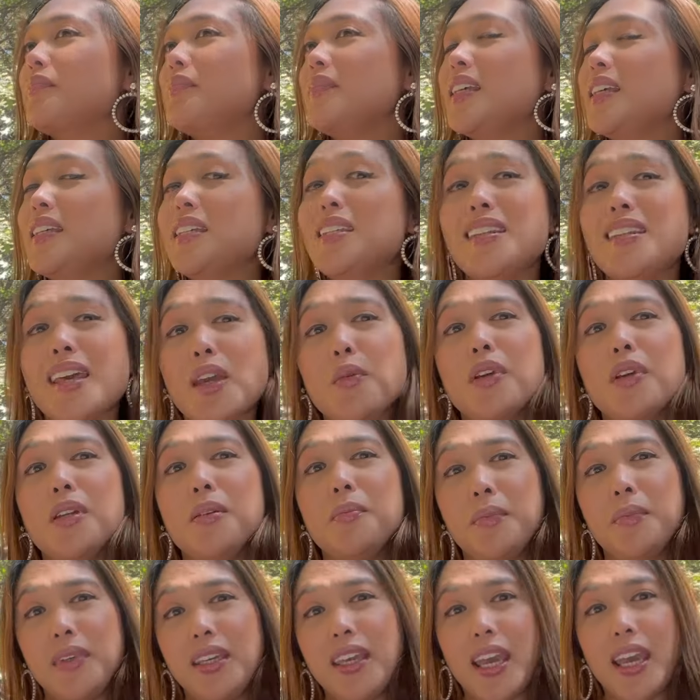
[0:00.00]
stay with
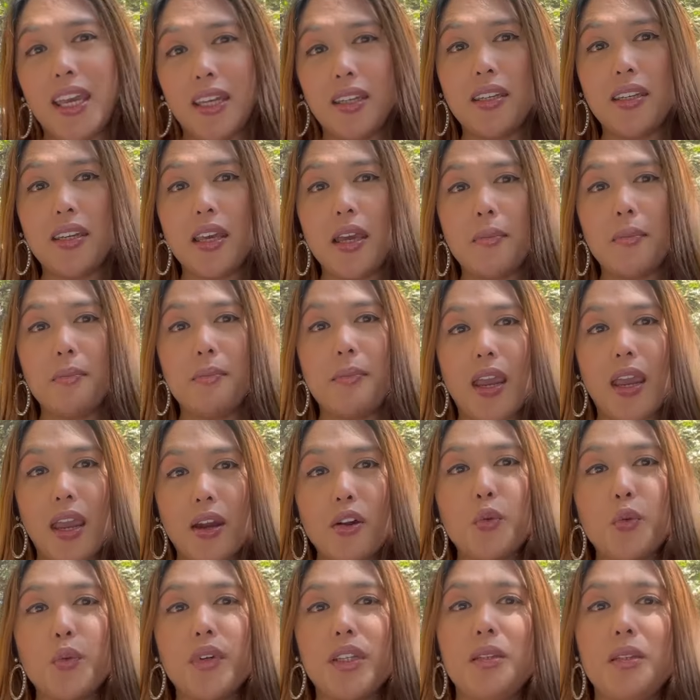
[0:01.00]
me and bear
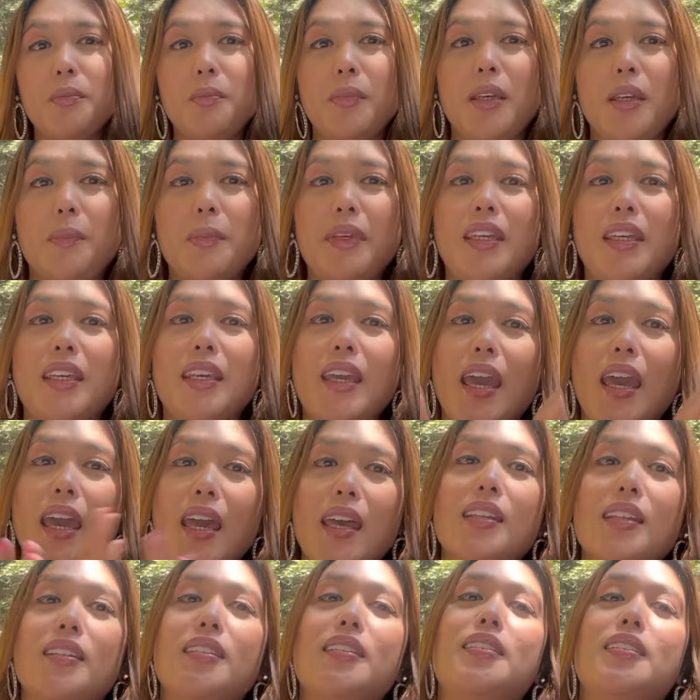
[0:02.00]
with me
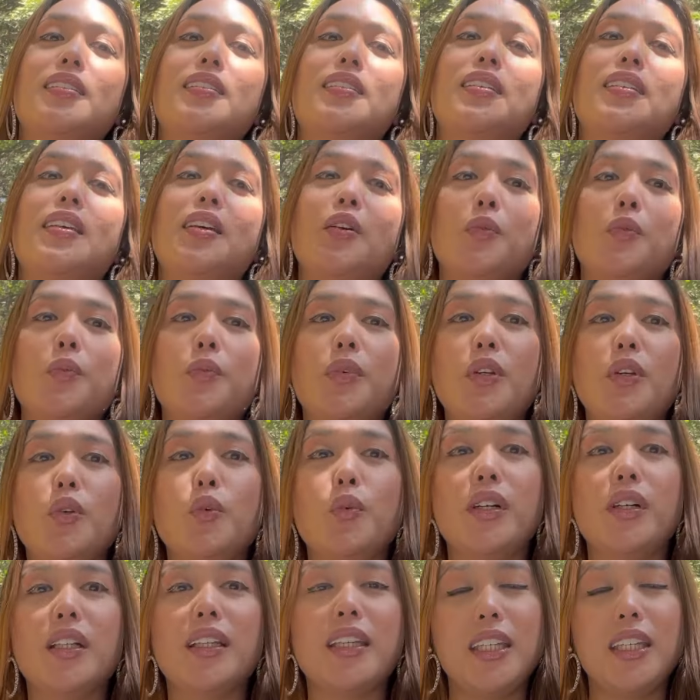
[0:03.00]
because we
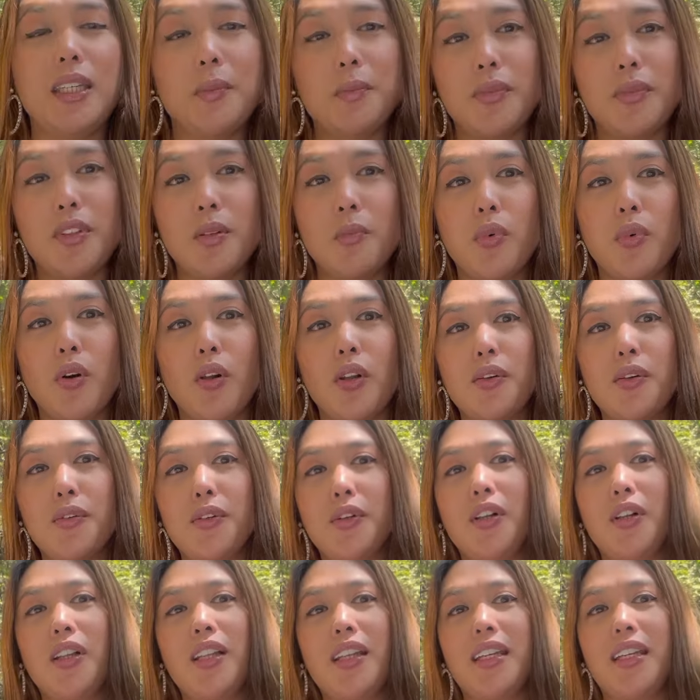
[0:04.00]
will keep the ball
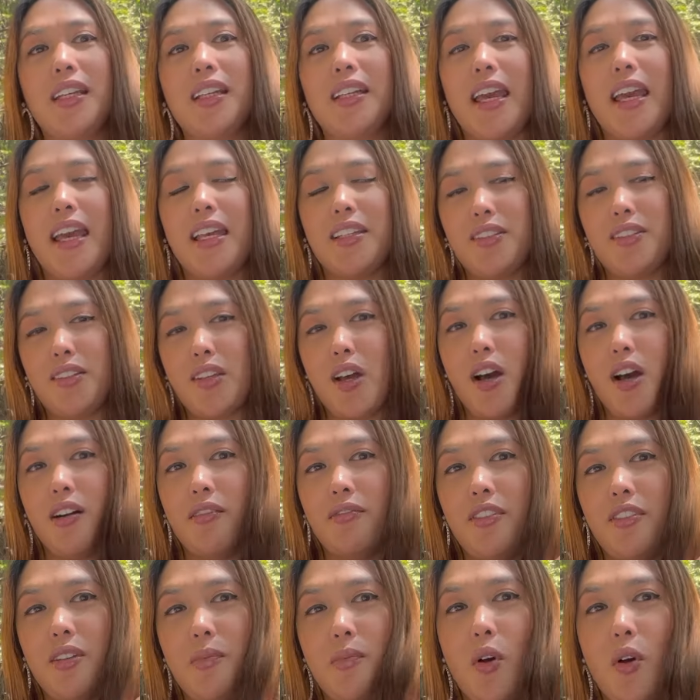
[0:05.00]
rolling as
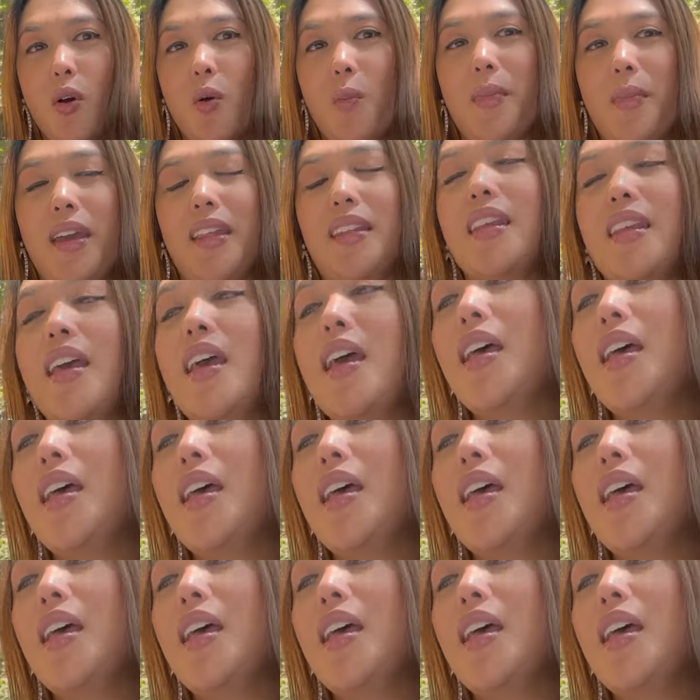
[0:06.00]
of the moment.